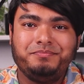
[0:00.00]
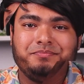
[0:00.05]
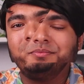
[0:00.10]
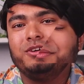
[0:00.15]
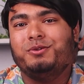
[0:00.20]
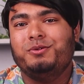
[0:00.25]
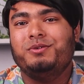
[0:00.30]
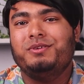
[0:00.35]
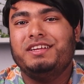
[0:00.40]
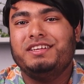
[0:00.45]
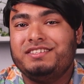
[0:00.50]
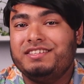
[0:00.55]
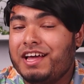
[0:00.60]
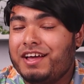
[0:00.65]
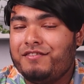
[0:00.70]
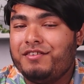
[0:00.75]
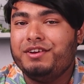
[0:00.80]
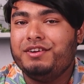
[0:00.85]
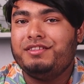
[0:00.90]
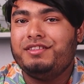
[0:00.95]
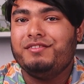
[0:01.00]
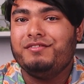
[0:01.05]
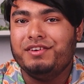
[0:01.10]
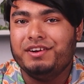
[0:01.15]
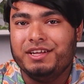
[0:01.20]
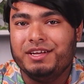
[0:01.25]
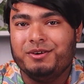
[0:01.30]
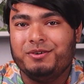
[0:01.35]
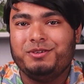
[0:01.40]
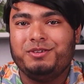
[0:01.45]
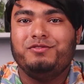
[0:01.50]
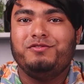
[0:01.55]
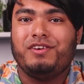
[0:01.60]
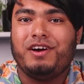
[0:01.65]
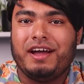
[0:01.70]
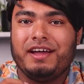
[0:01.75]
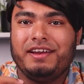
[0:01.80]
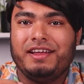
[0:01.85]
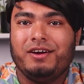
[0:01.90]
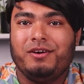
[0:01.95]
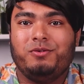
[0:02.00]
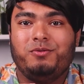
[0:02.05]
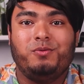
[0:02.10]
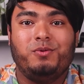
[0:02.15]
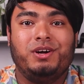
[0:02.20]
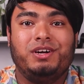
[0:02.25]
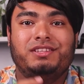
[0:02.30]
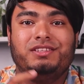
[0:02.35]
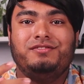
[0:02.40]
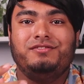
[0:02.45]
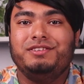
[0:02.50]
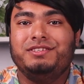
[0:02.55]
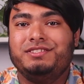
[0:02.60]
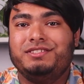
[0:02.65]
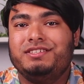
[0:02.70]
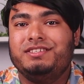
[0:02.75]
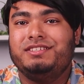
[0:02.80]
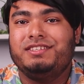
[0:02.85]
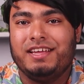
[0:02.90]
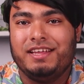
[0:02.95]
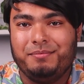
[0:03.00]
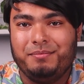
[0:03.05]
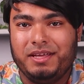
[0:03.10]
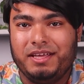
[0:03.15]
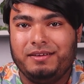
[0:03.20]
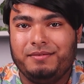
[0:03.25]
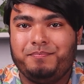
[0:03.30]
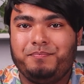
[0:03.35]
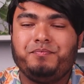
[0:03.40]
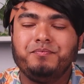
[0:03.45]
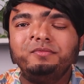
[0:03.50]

So let's dive into the video to find out what the reasons can be.